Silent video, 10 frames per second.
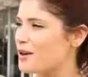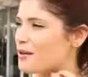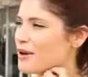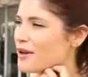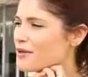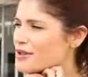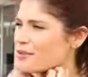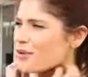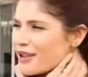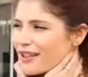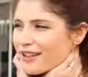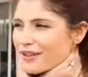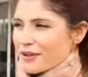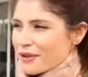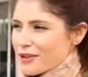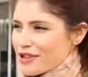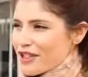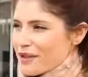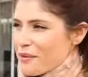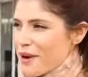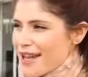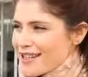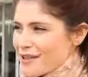I woke up this morning and I thought, what should I wear to